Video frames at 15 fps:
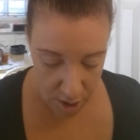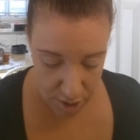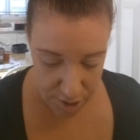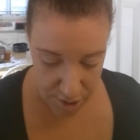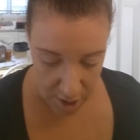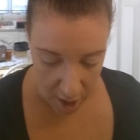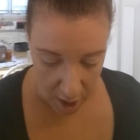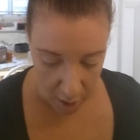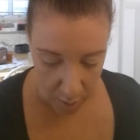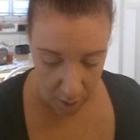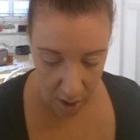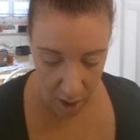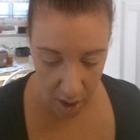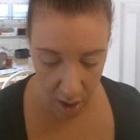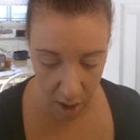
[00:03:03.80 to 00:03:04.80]
So
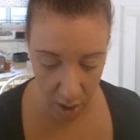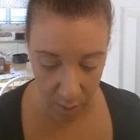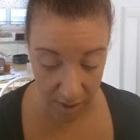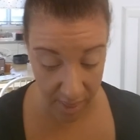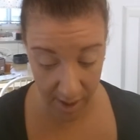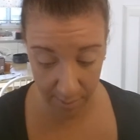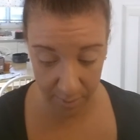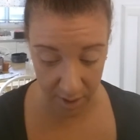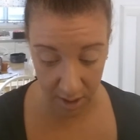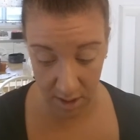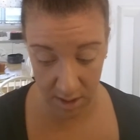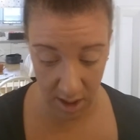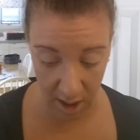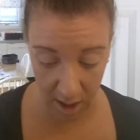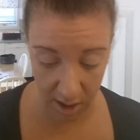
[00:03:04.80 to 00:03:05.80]
with that being
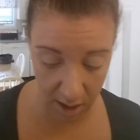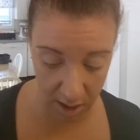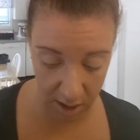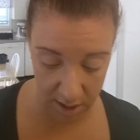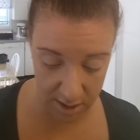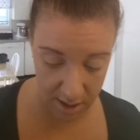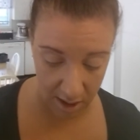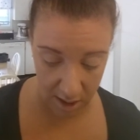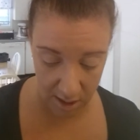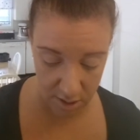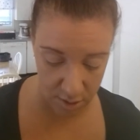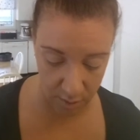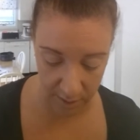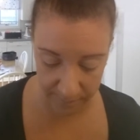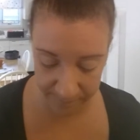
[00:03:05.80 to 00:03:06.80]
said, let's get
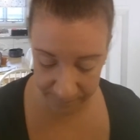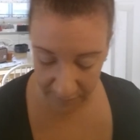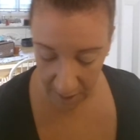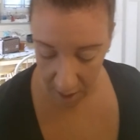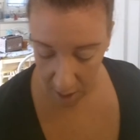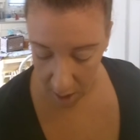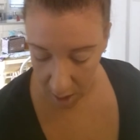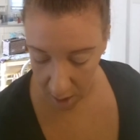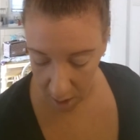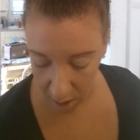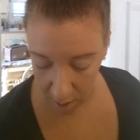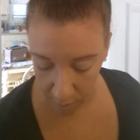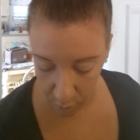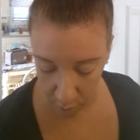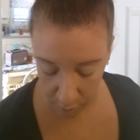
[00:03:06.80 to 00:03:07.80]
into it.
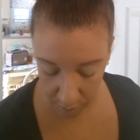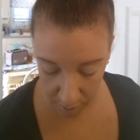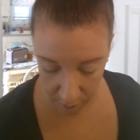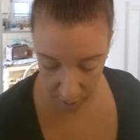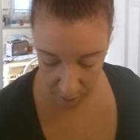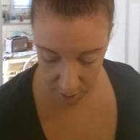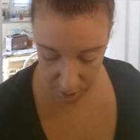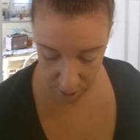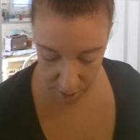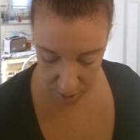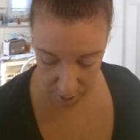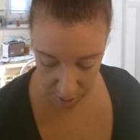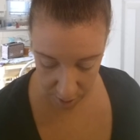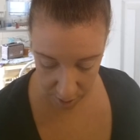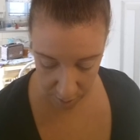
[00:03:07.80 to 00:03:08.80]
What we're gonna
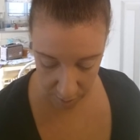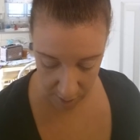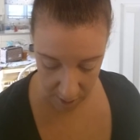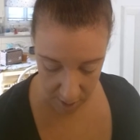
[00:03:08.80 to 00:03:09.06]
do